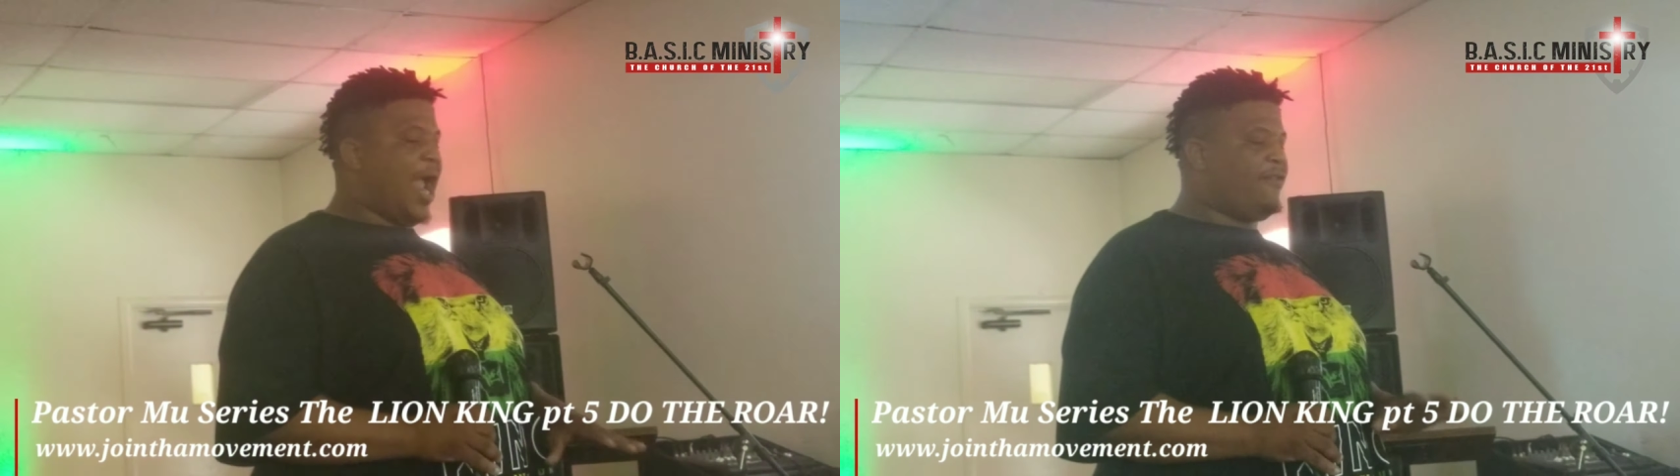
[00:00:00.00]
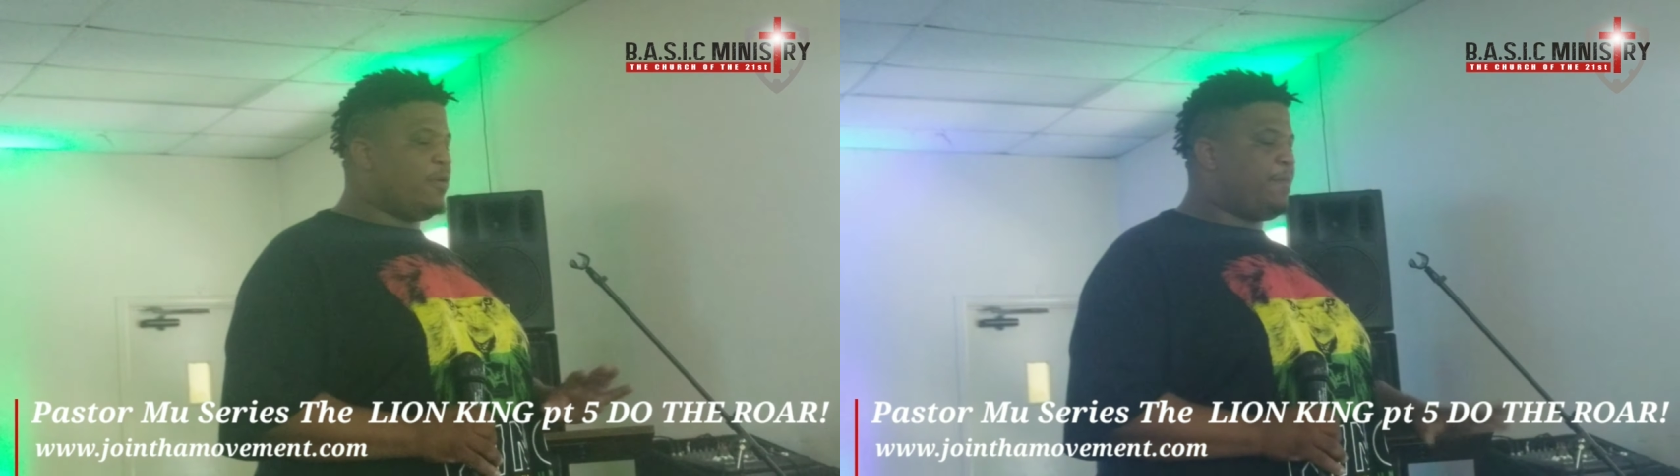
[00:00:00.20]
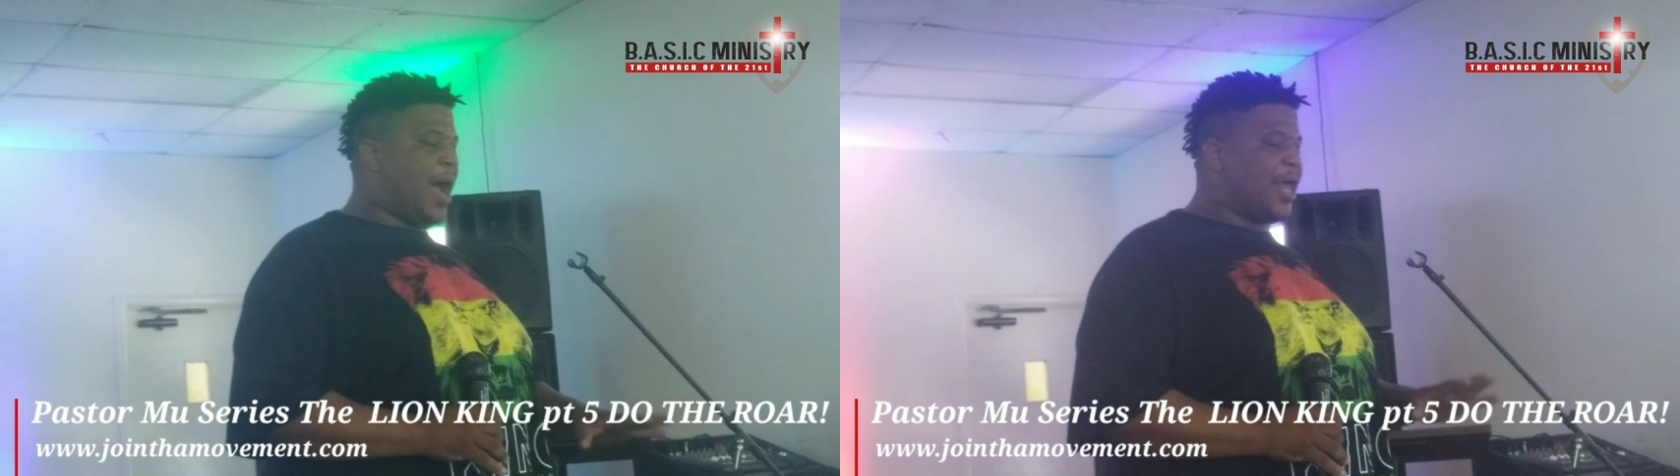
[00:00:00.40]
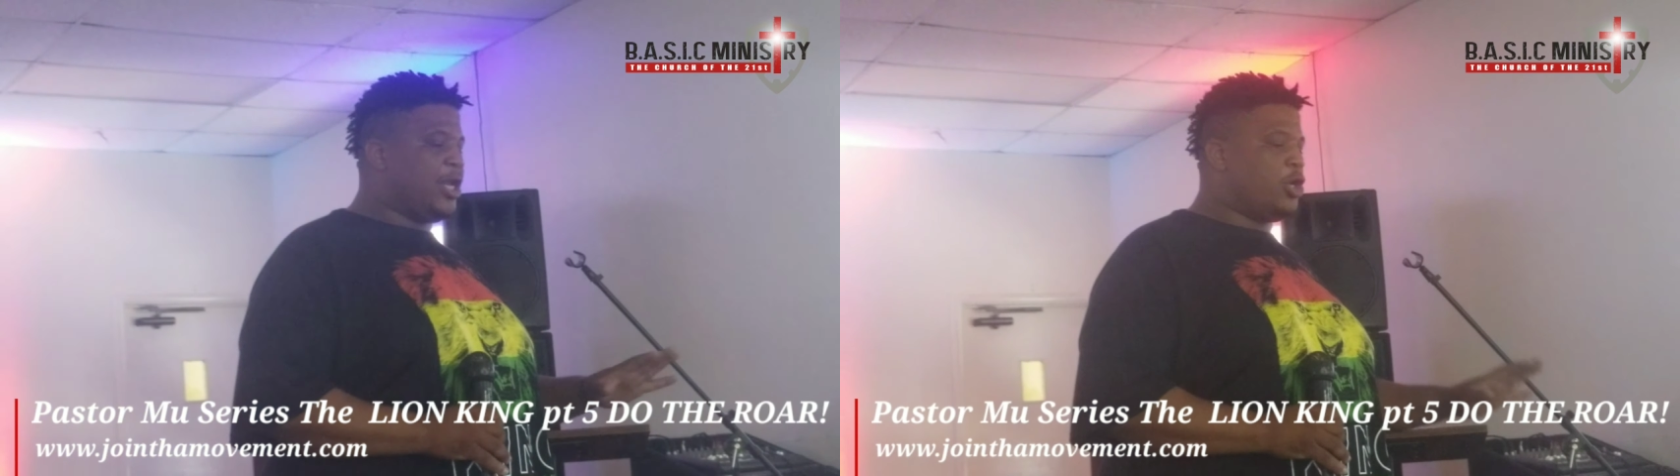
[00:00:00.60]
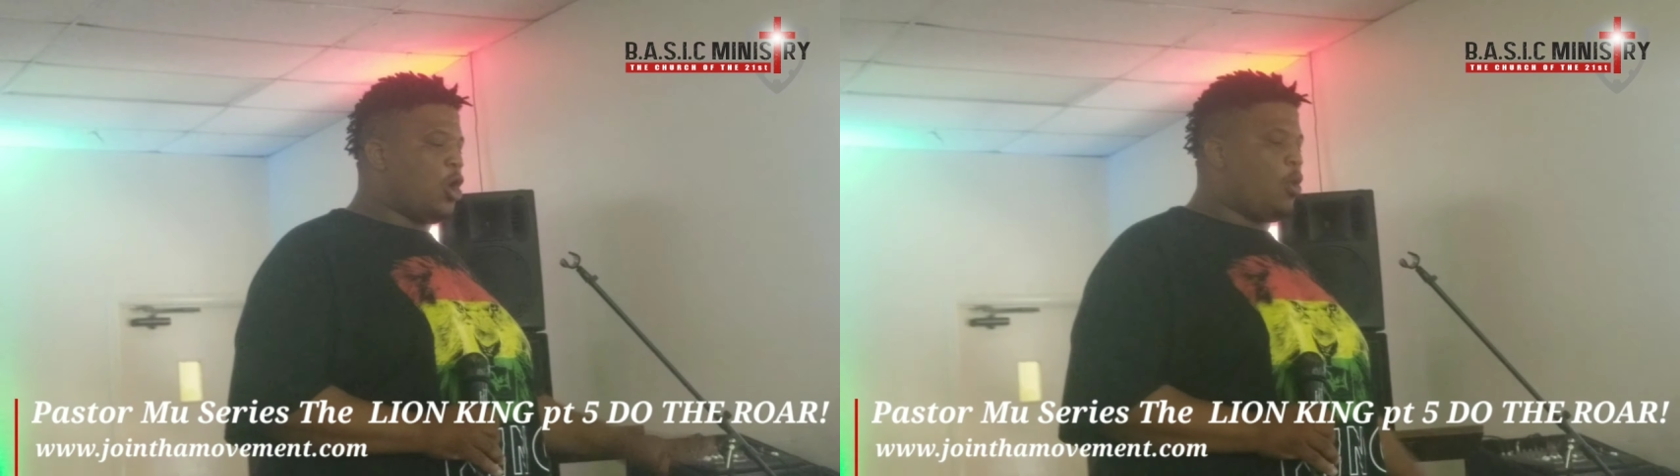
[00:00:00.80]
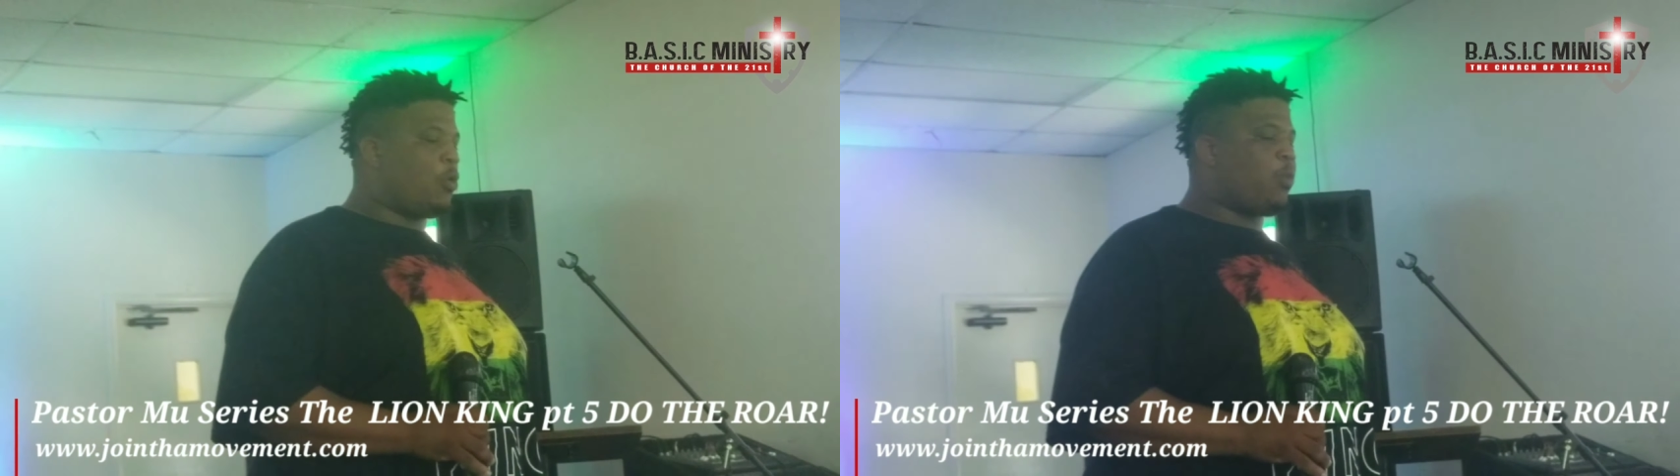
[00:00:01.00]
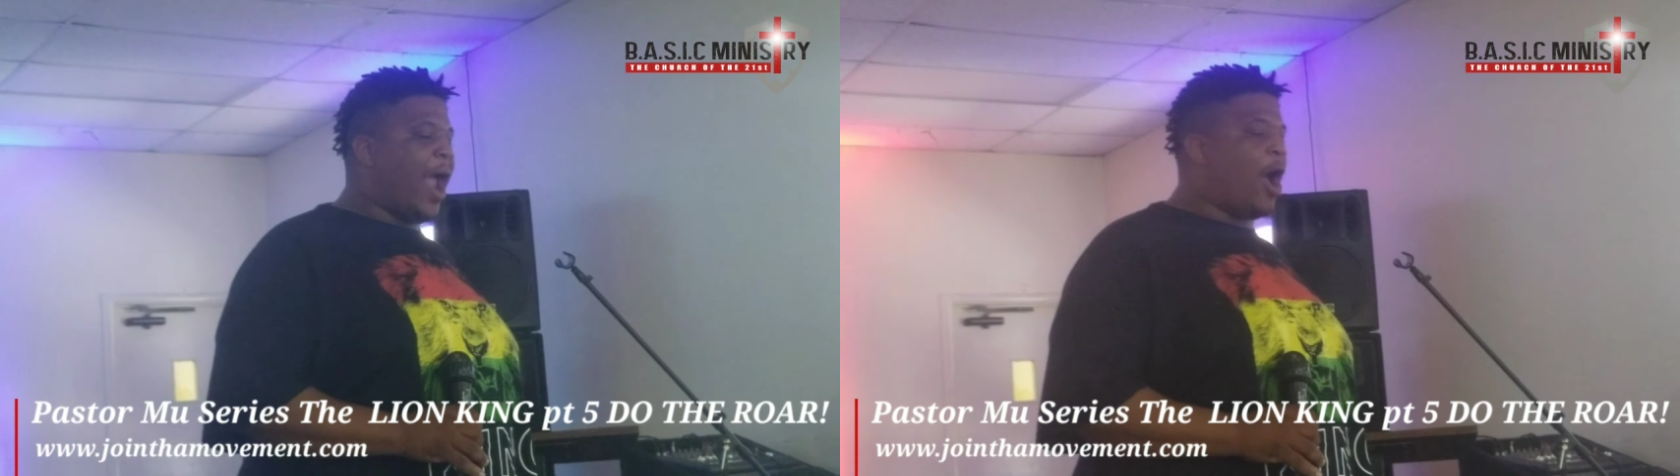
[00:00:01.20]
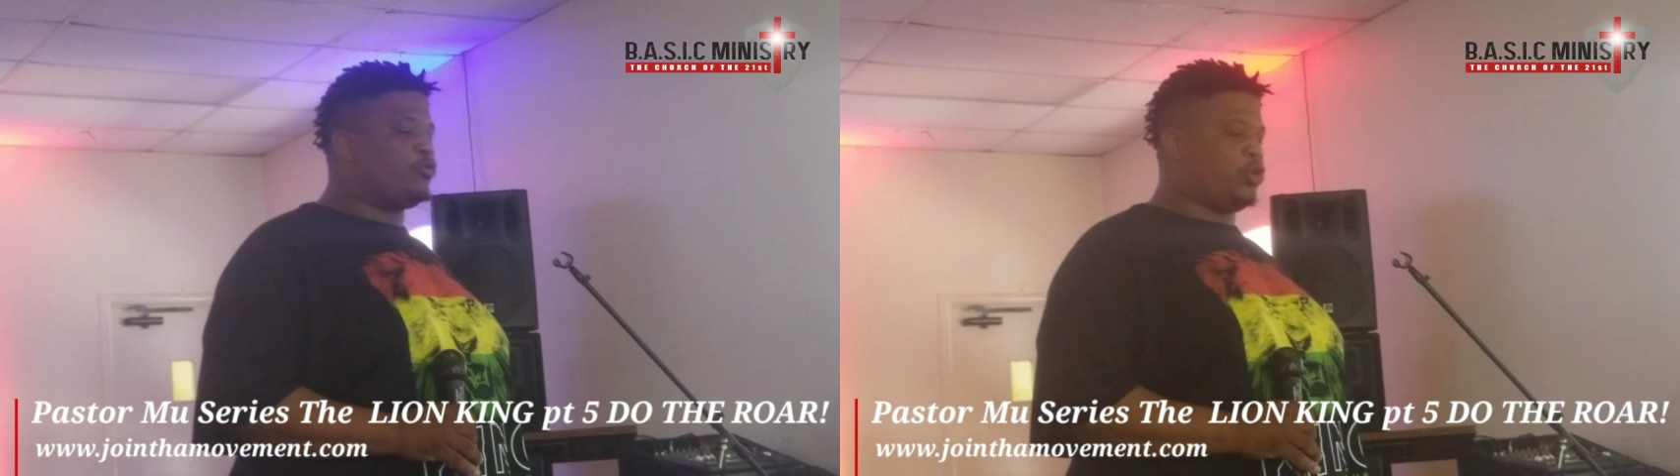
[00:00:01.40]
everybody know
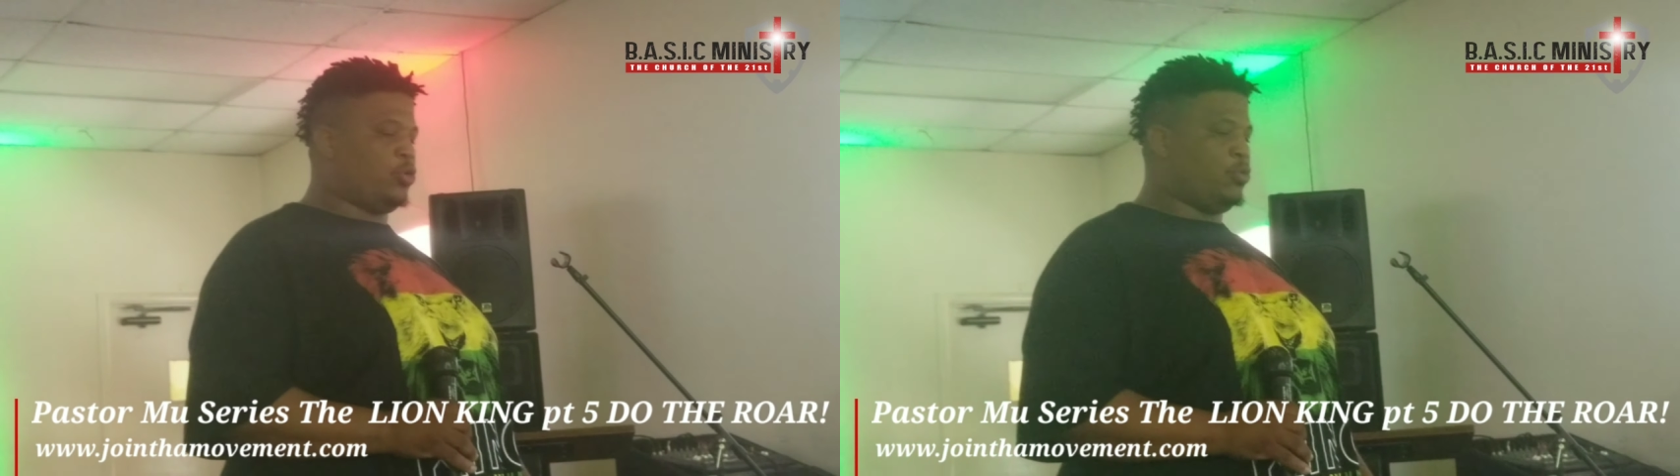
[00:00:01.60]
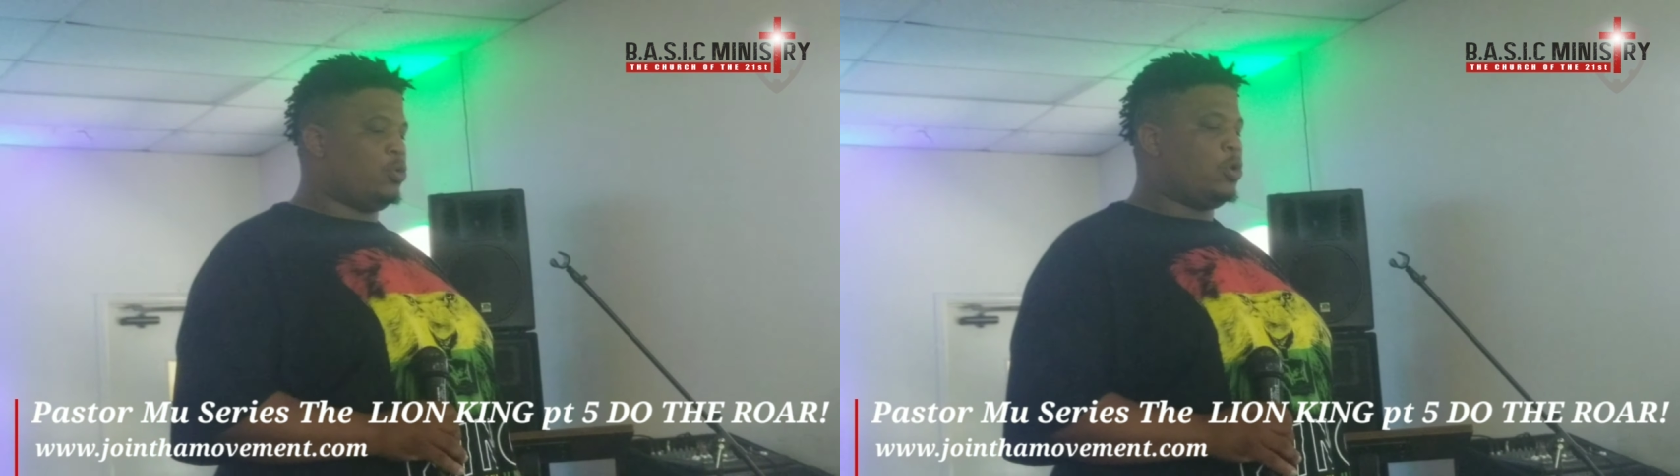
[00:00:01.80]
around you